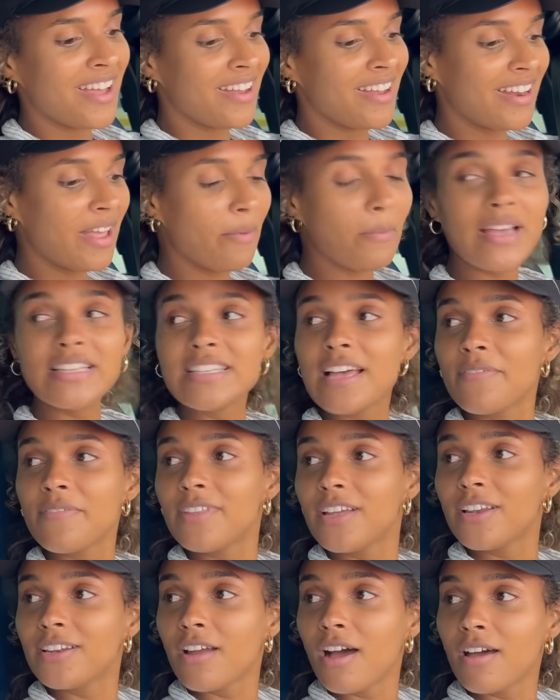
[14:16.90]
they might have
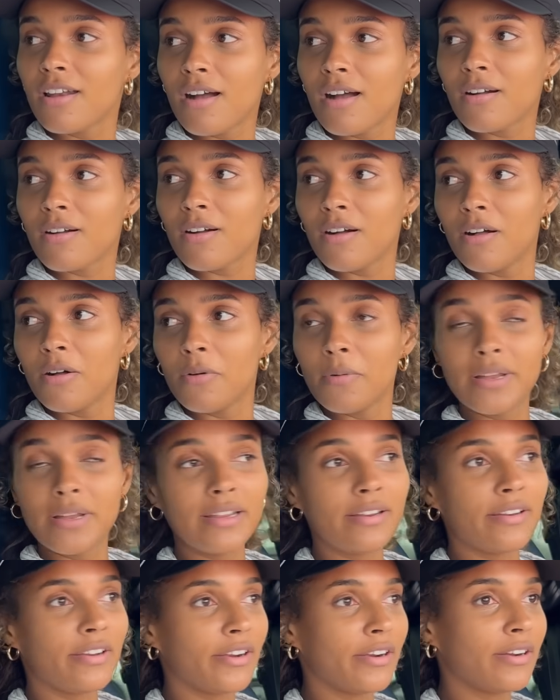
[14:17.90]
the non-alcohol one
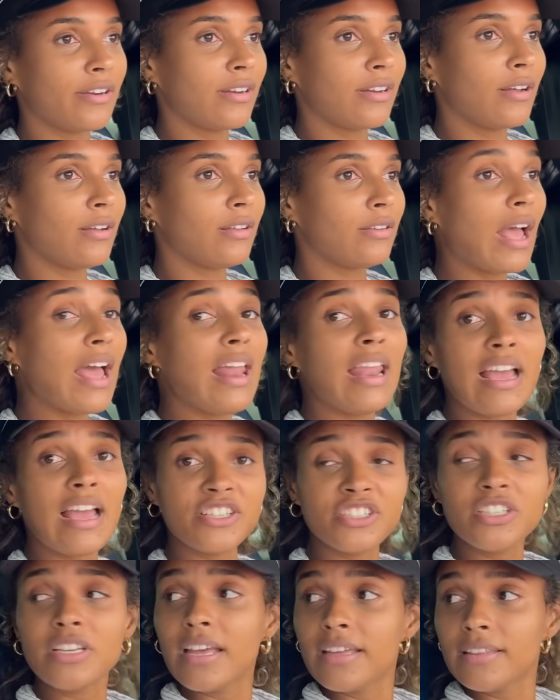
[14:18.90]
in here i
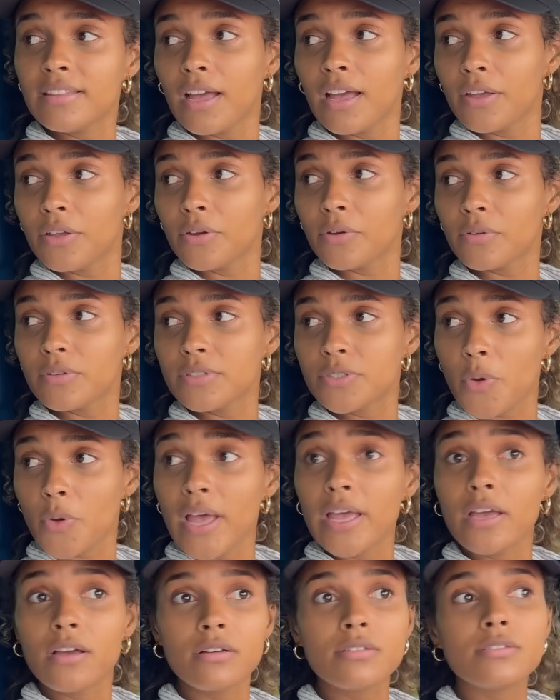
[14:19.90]
actually like that you know it's
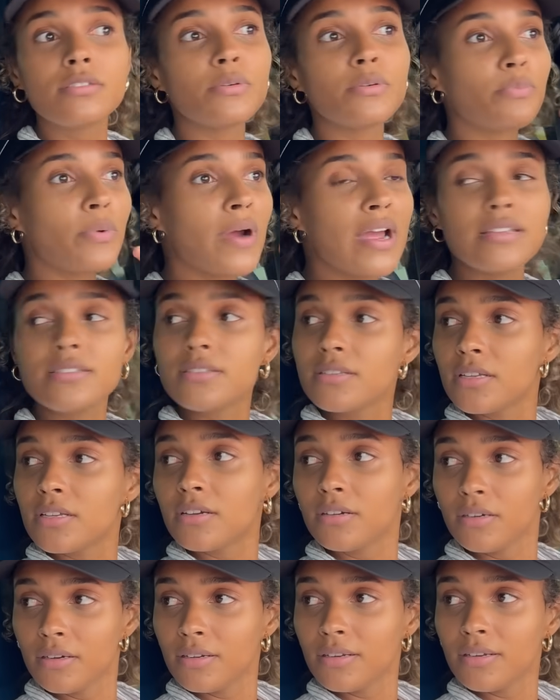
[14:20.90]
quite good surprisingly mm.
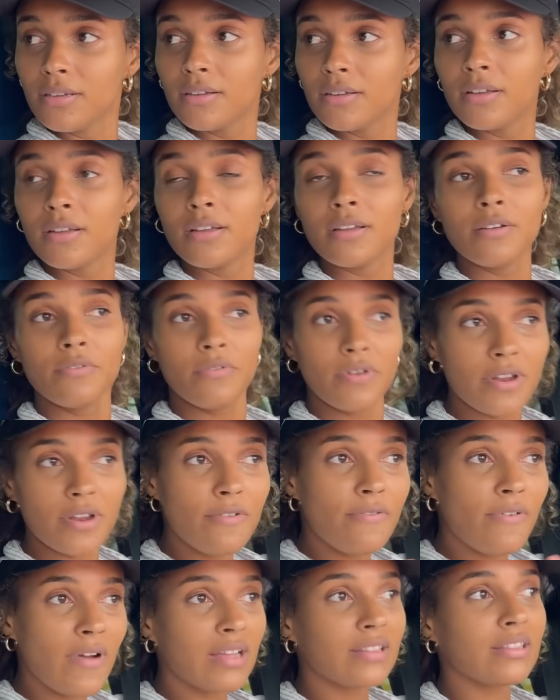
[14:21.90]
good for the
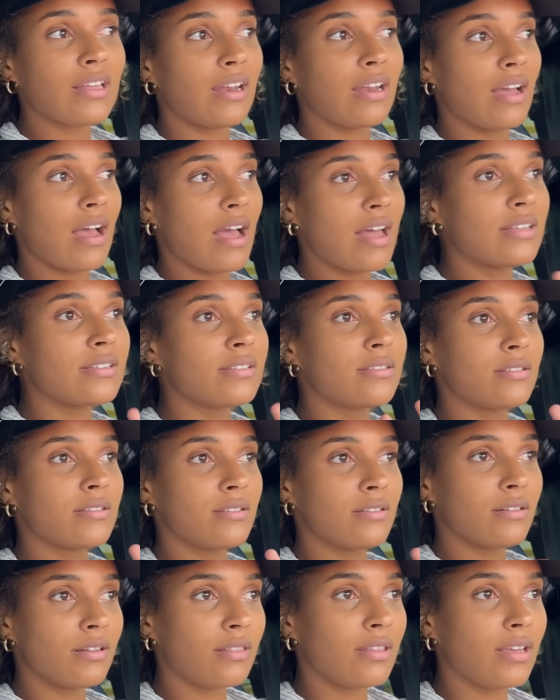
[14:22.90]
fact that it has
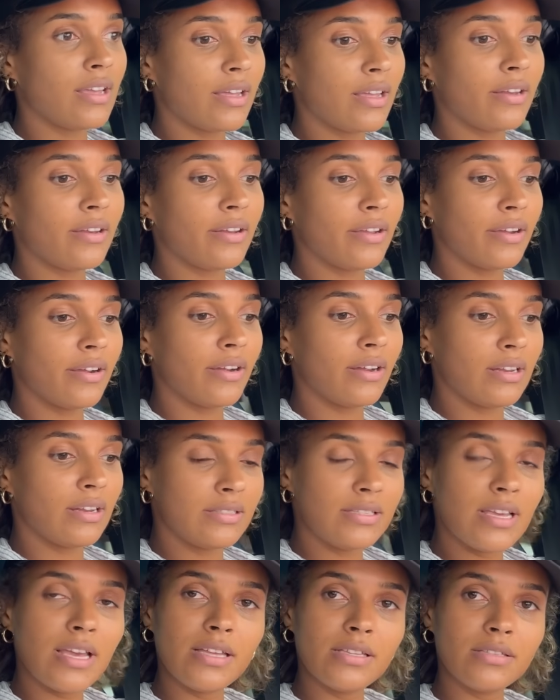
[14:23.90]
nothing in there and it
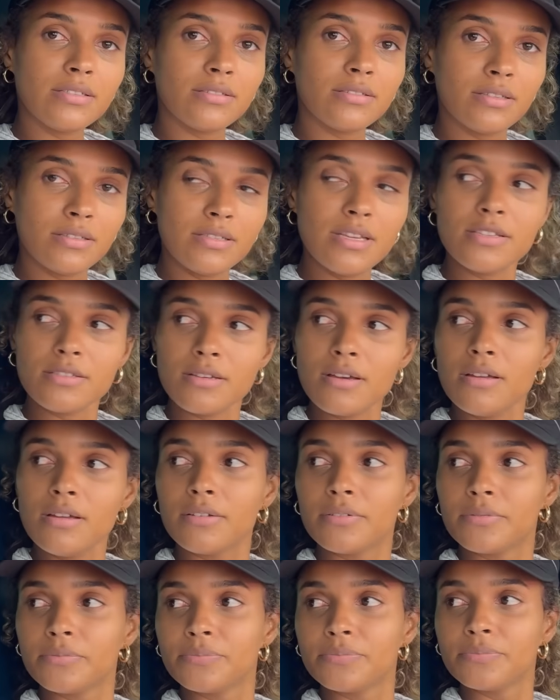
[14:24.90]
tastes it tastes
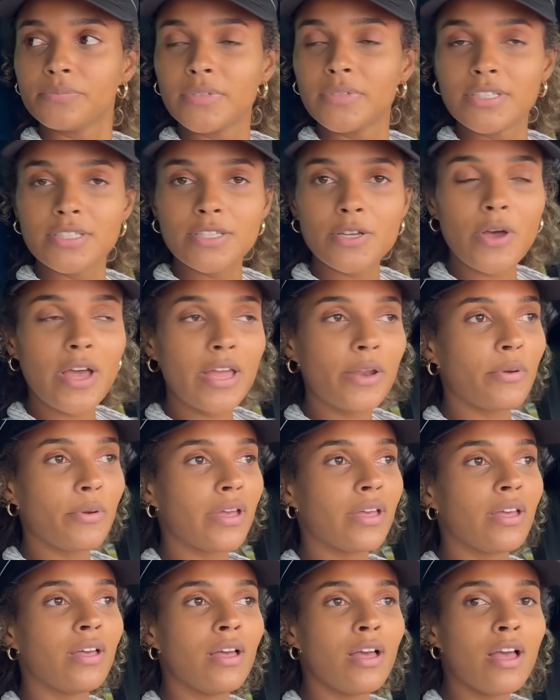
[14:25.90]
good so
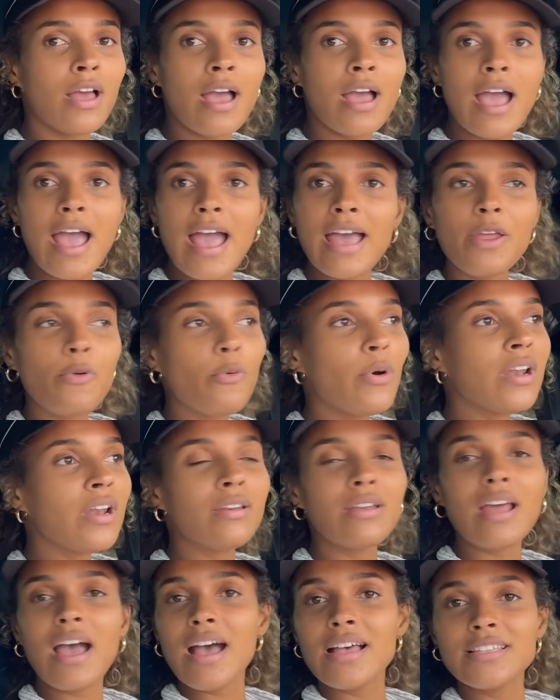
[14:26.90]
anyway anyone
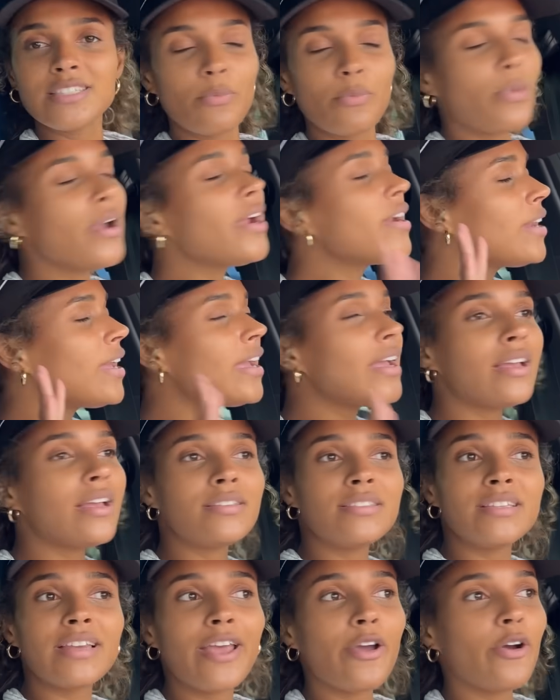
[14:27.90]
that has a birthday
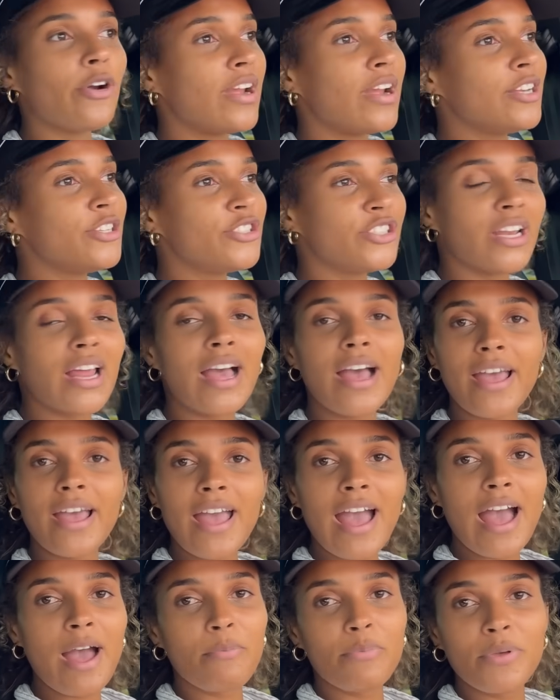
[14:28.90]
today or in july
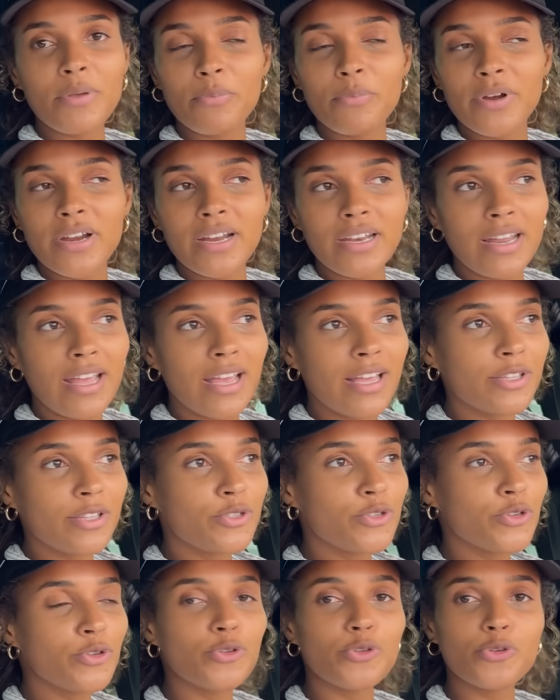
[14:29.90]
happy birthday
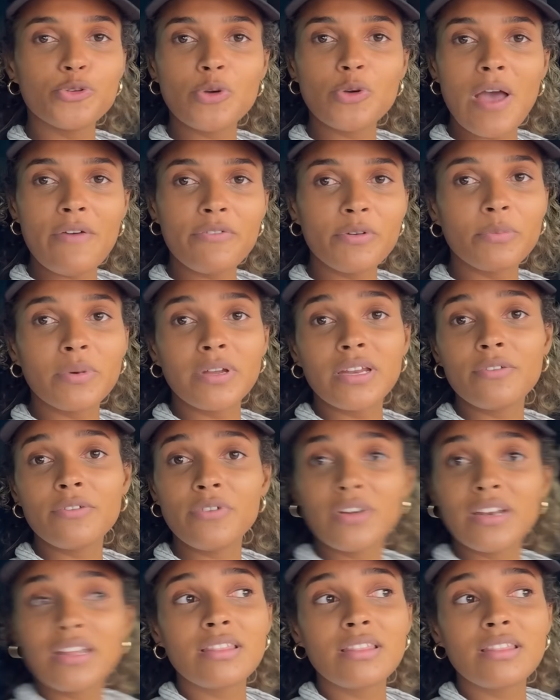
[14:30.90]
to everybody funny